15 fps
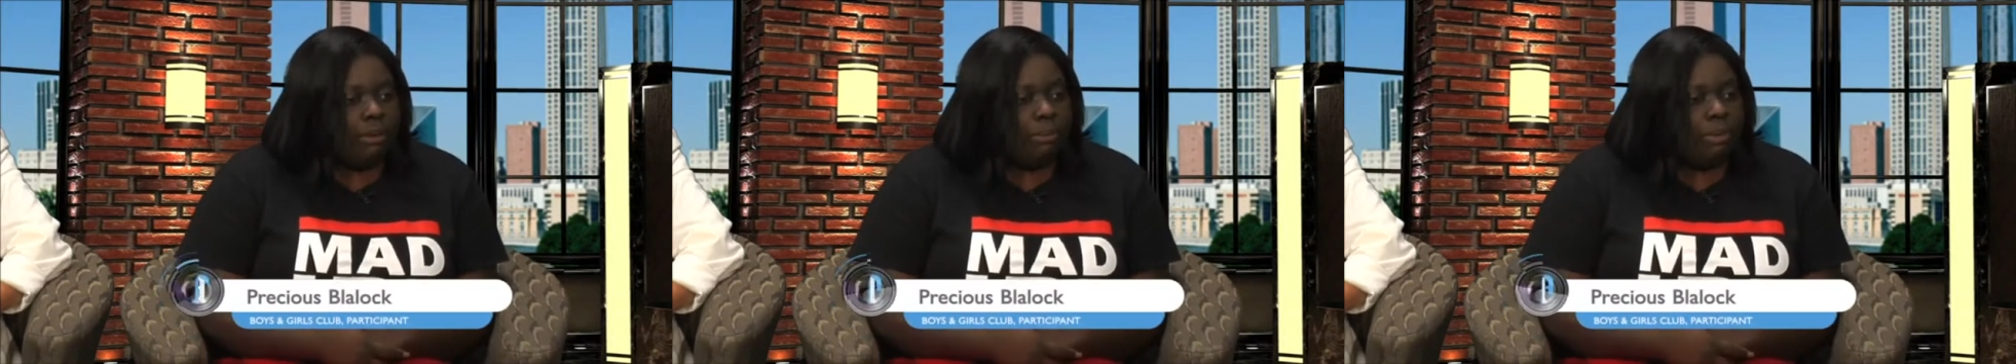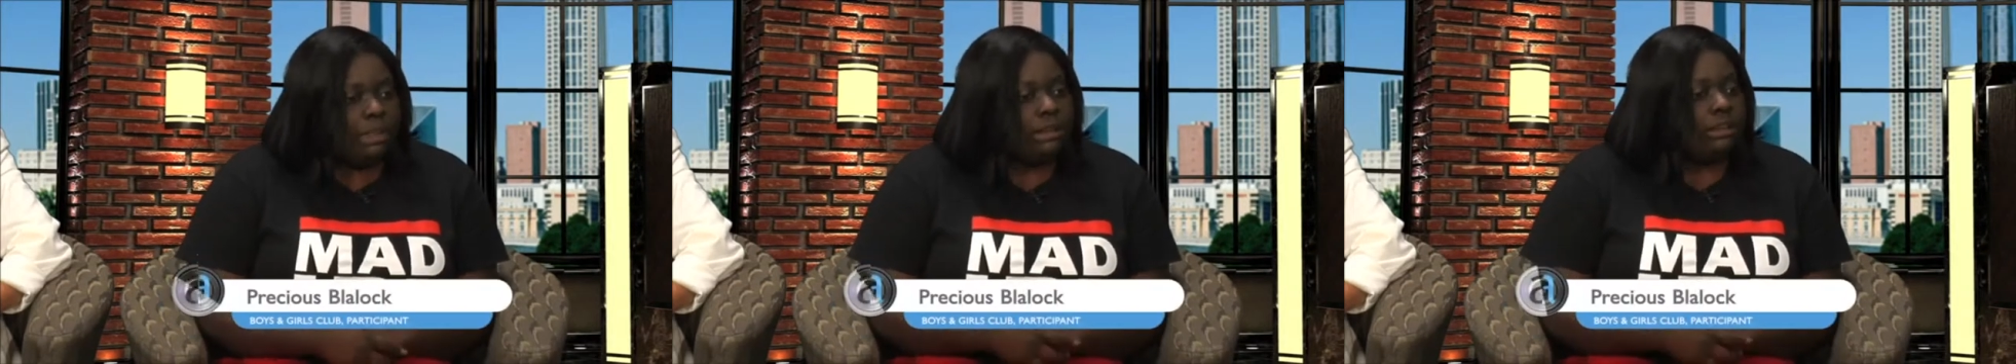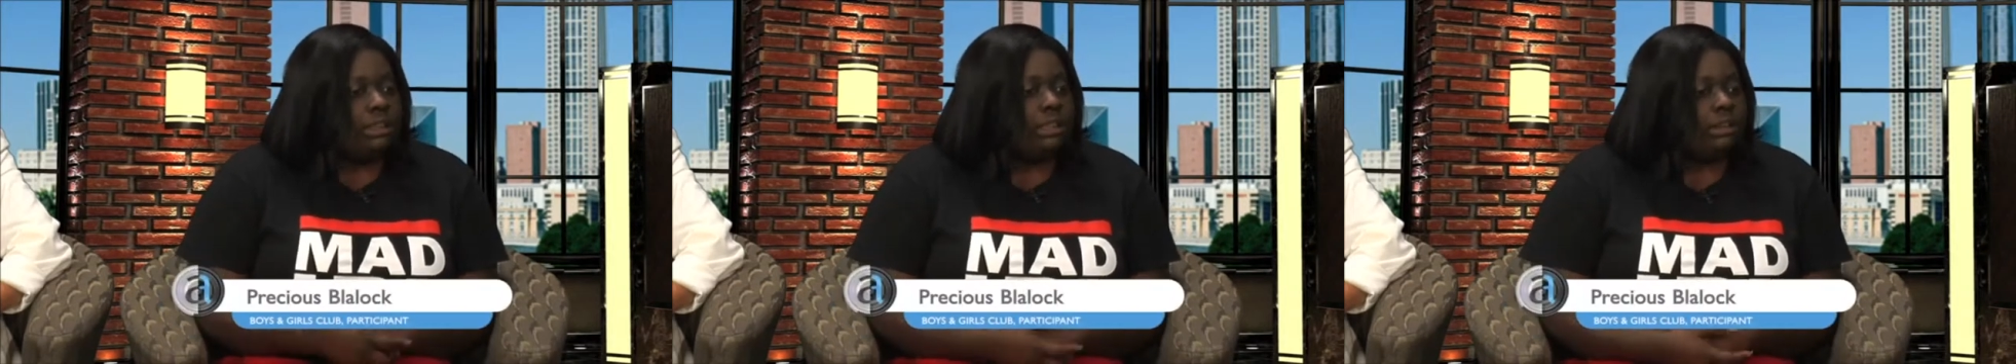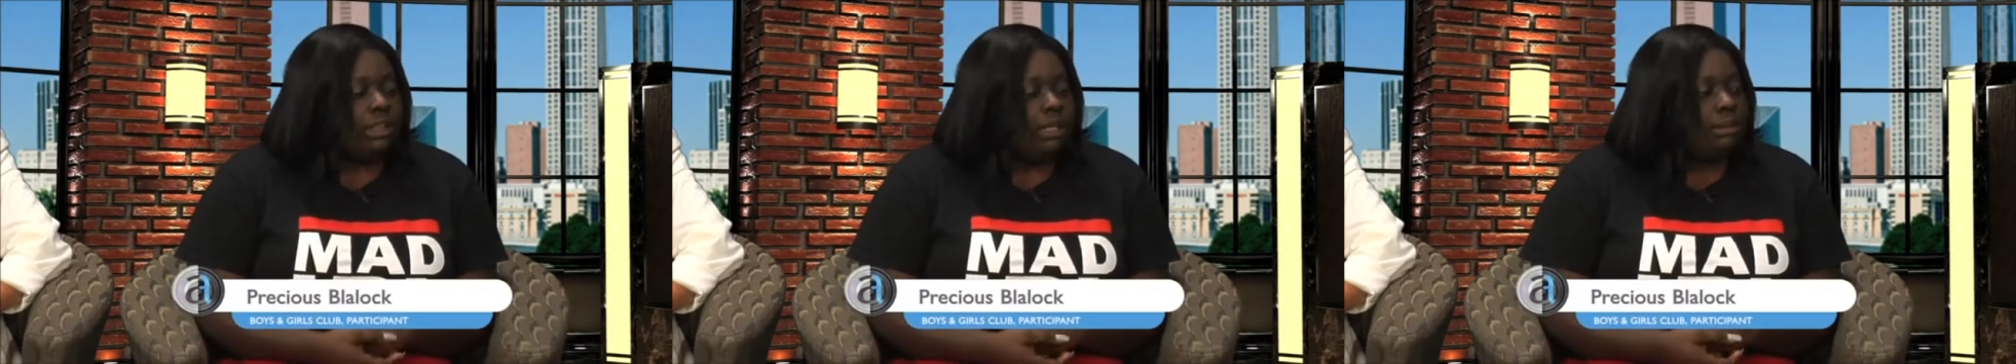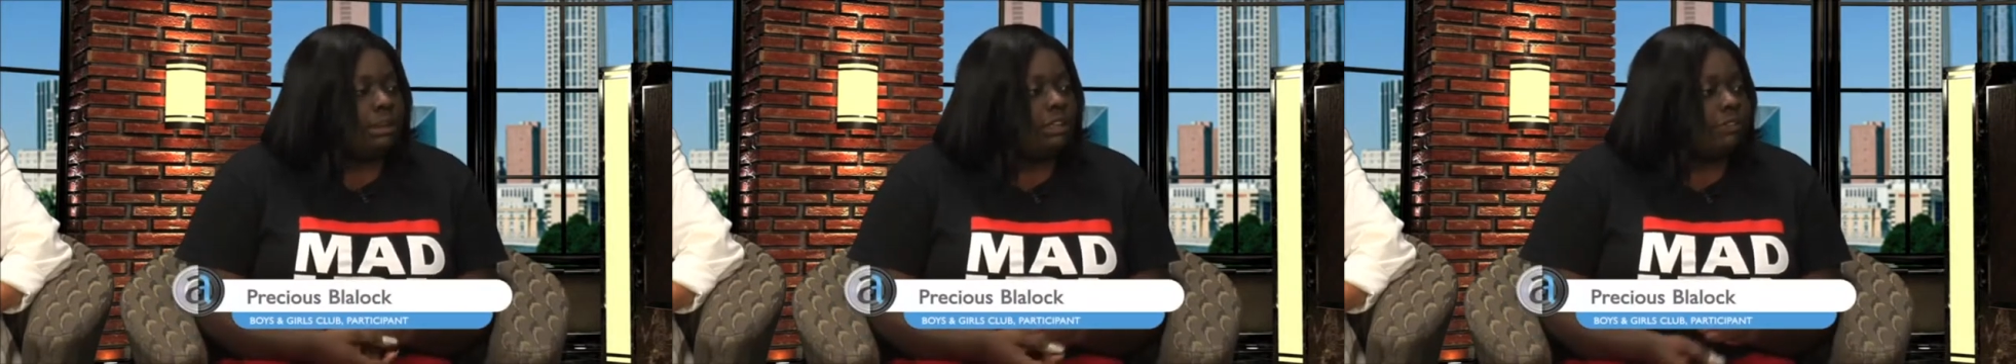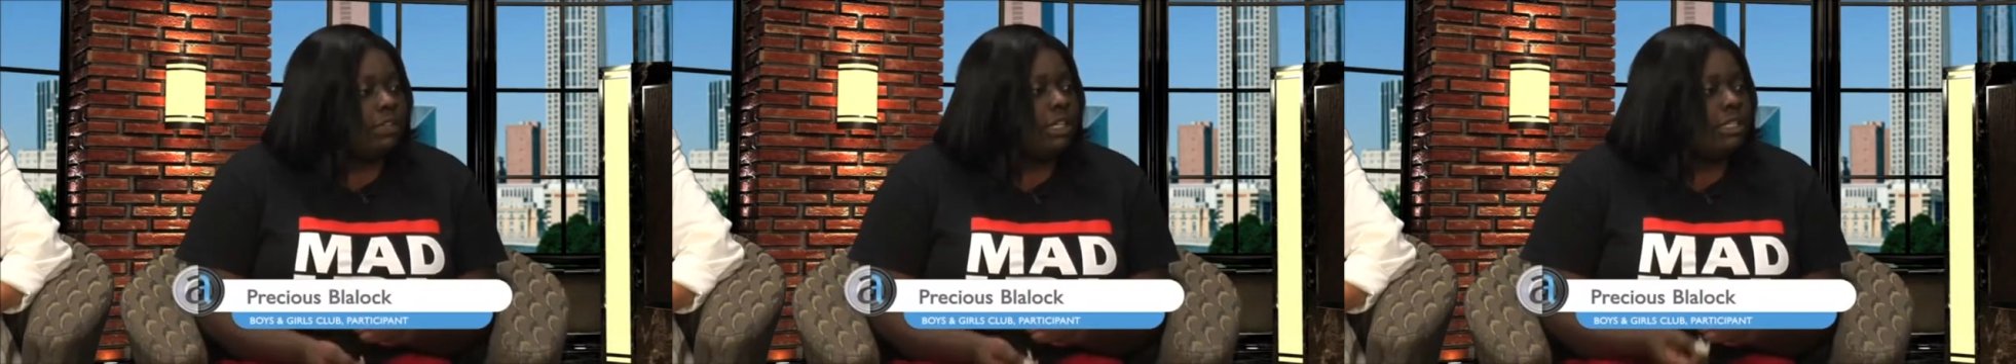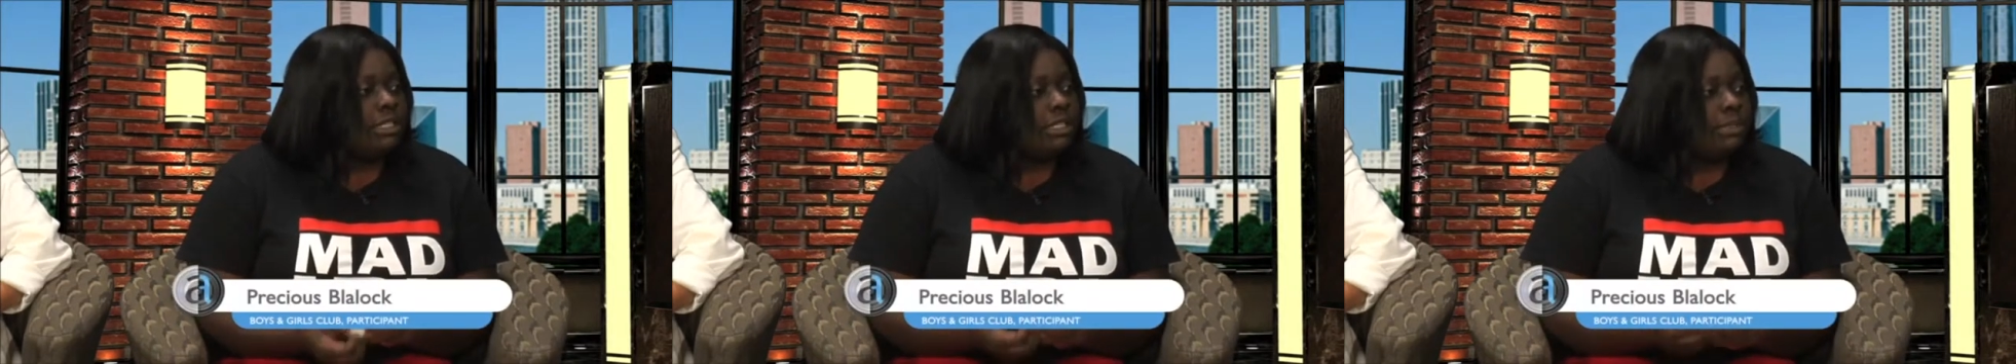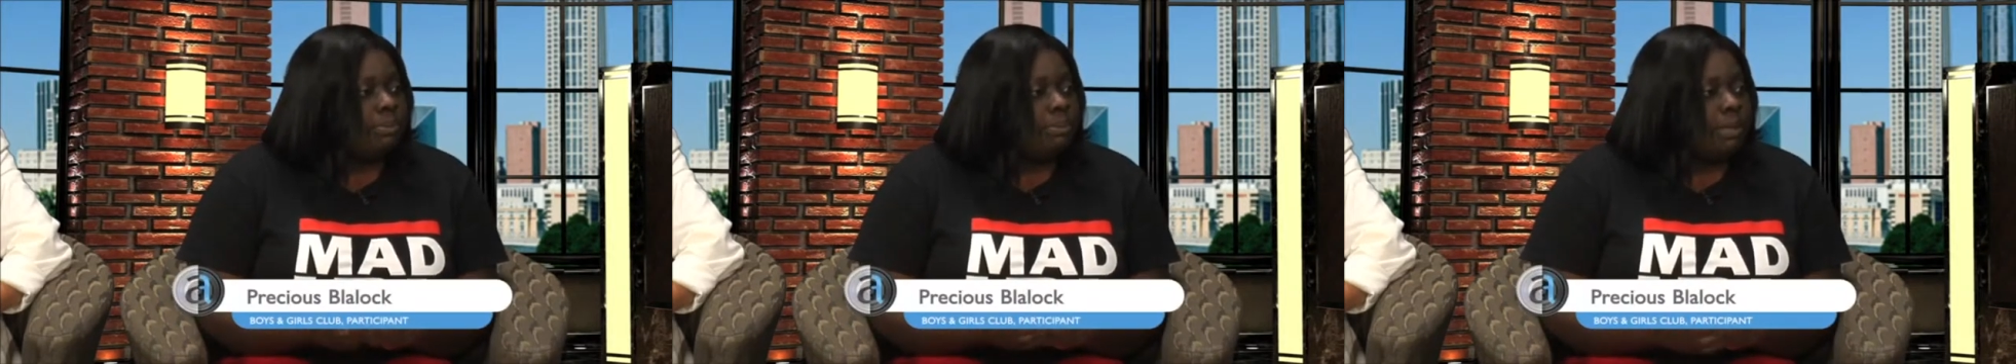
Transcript: Boys and Girls Club was the first